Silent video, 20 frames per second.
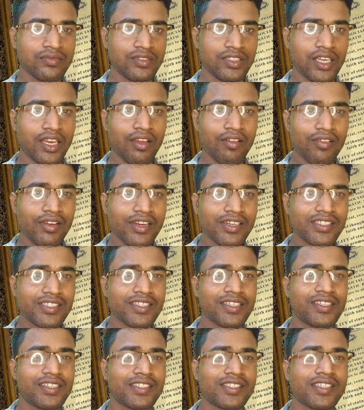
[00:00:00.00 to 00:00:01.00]
Now let's
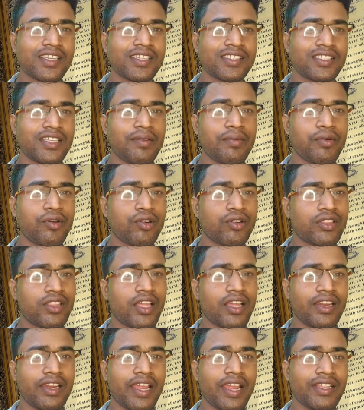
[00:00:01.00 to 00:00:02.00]
discuss about
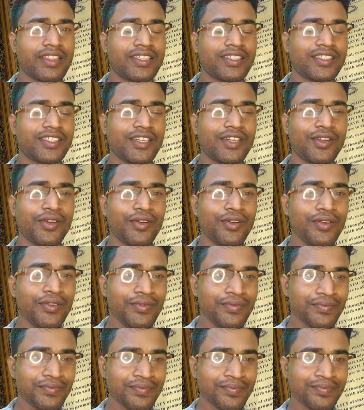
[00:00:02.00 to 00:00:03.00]
the ninth schedule.
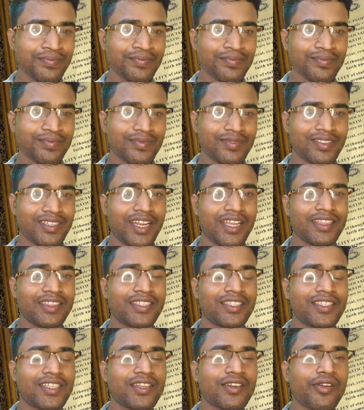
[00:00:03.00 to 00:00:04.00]

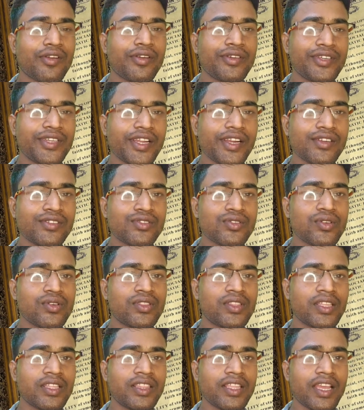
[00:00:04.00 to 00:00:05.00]
Ninth schedule deals
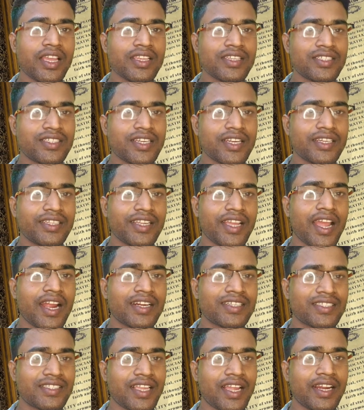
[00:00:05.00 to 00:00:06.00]
with the state
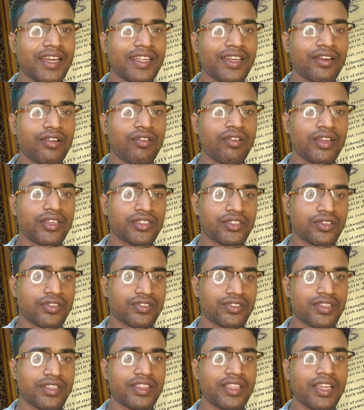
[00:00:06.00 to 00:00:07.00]
acts and
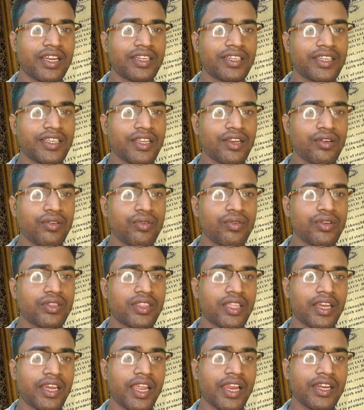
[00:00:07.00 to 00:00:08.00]
regulations that deal with
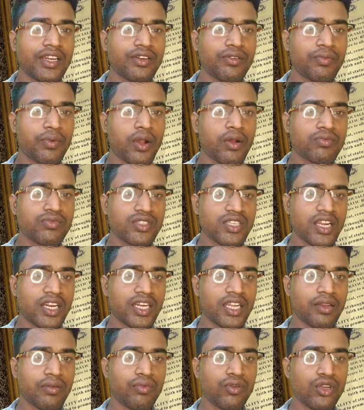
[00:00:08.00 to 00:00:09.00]
land reforms
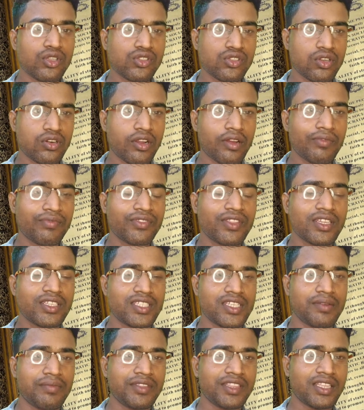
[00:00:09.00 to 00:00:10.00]
and evolution of the
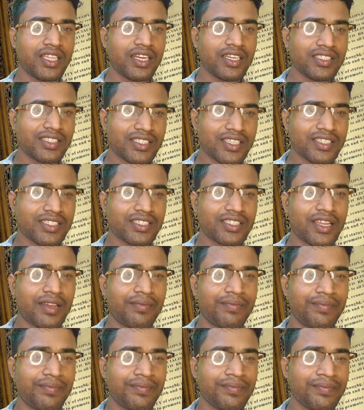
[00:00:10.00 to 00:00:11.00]
Zamindari
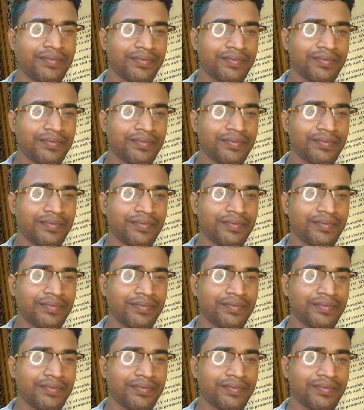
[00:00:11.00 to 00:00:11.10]
system.